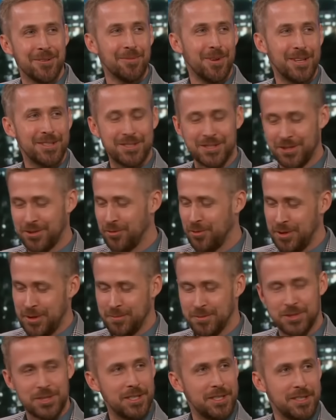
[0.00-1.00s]
Russian
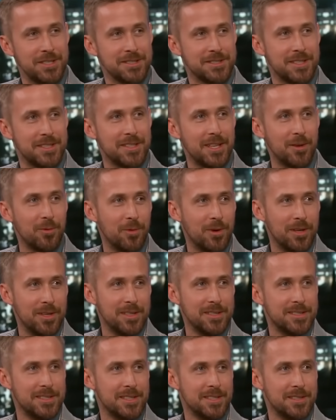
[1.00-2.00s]
cream cheese that they
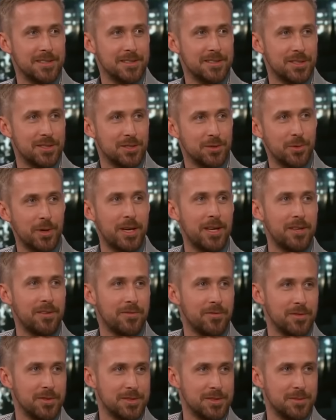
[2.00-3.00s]
wanted to
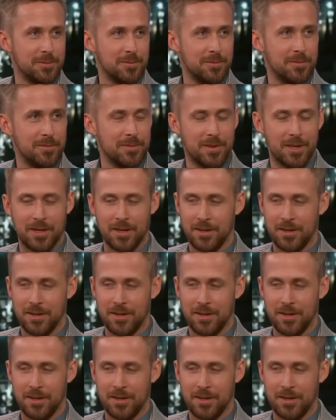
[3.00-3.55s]
trade for some